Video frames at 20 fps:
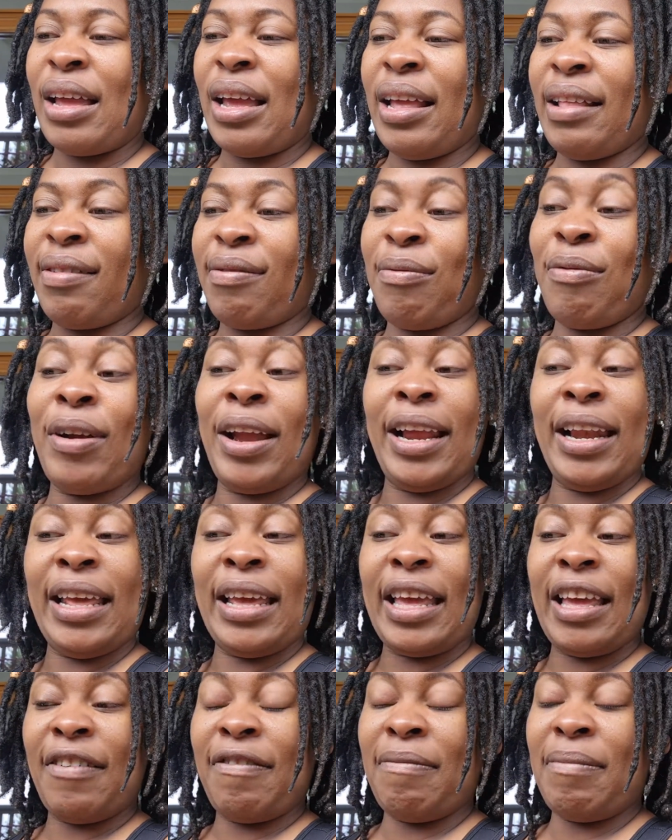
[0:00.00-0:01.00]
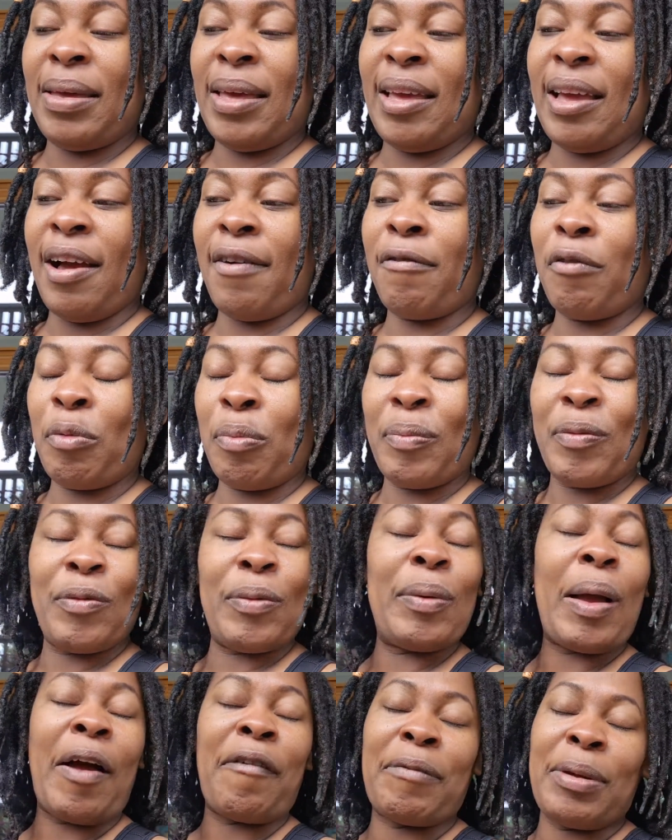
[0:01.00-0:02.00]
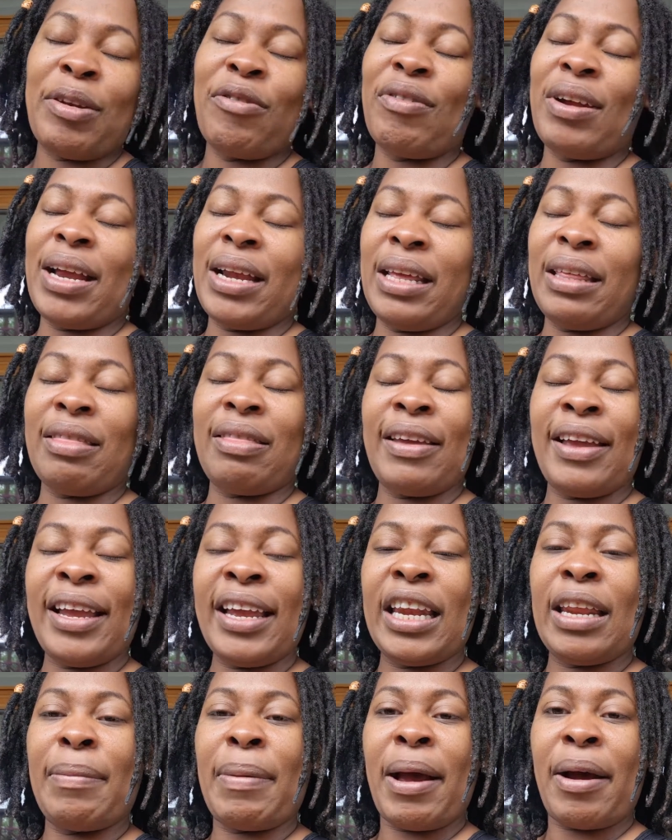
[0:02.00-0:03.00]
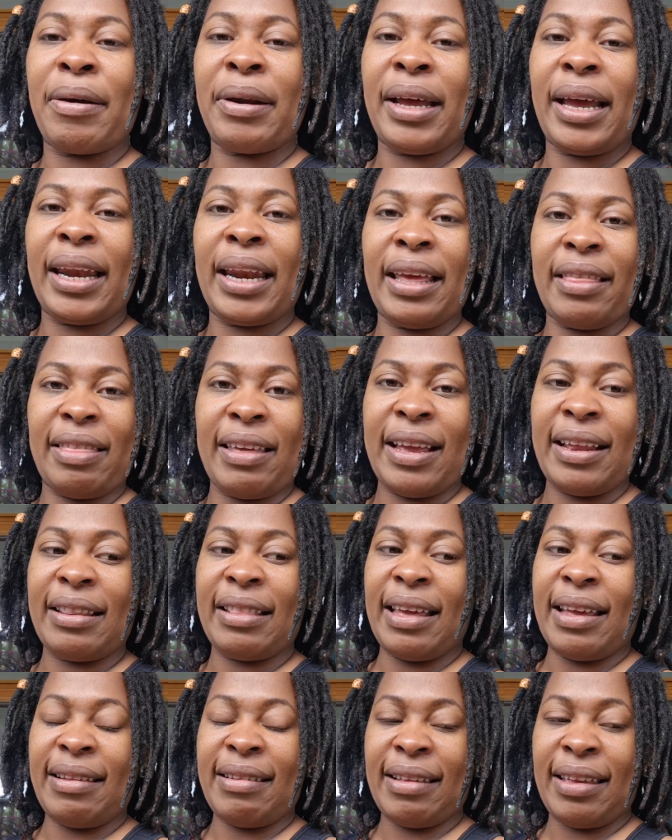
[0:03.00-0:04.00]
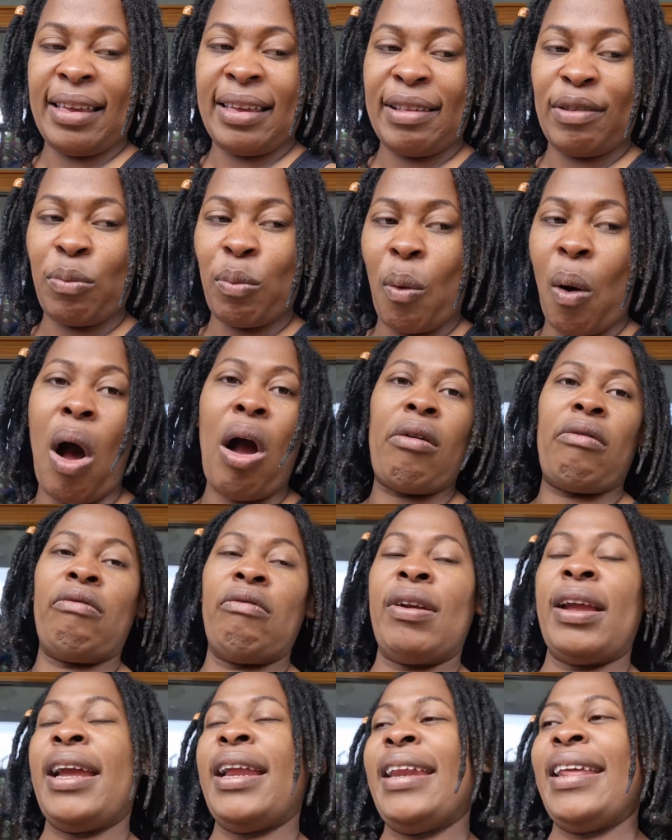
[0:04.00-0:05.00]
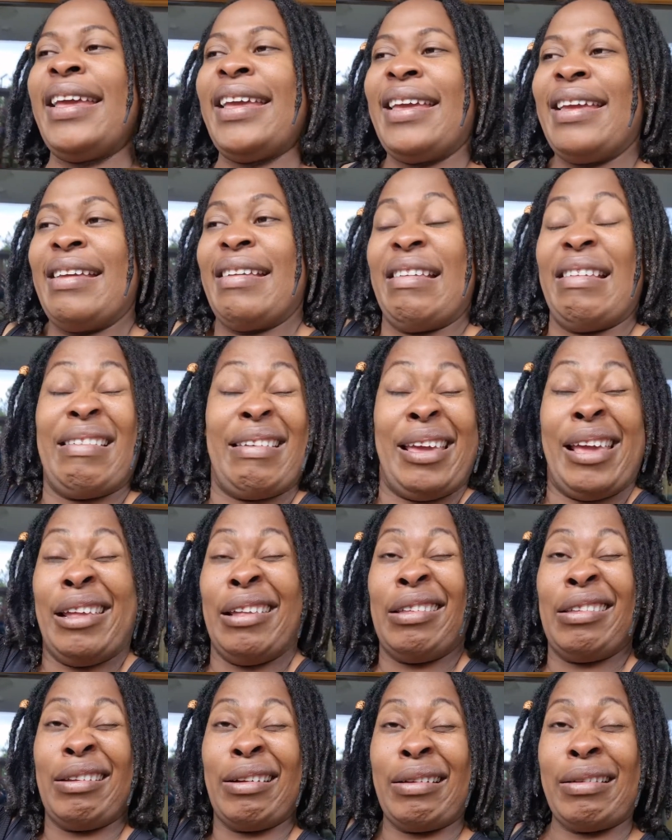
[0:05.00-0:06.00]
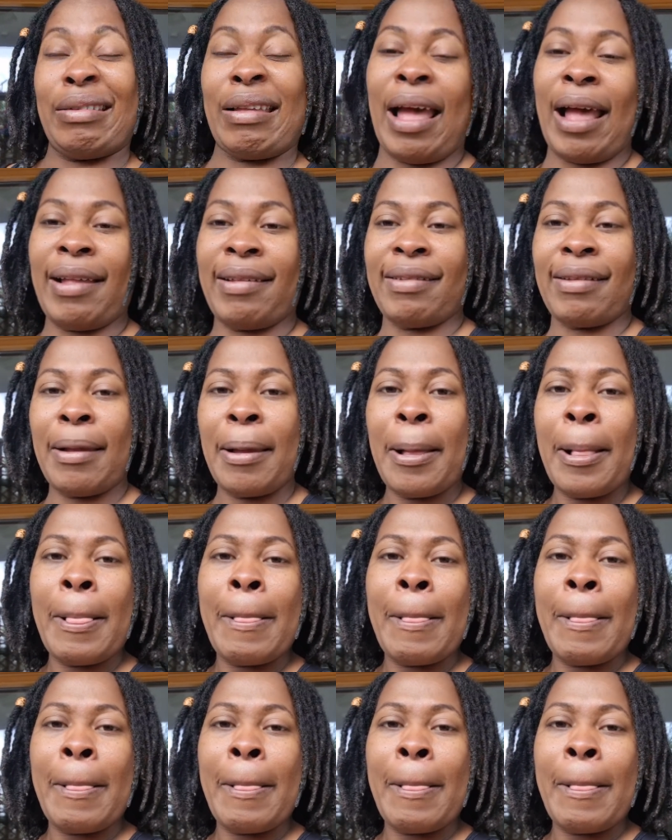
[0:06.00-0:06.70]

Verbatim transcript: it's really given me I've been I've been really thinking about it and I think this is what really is success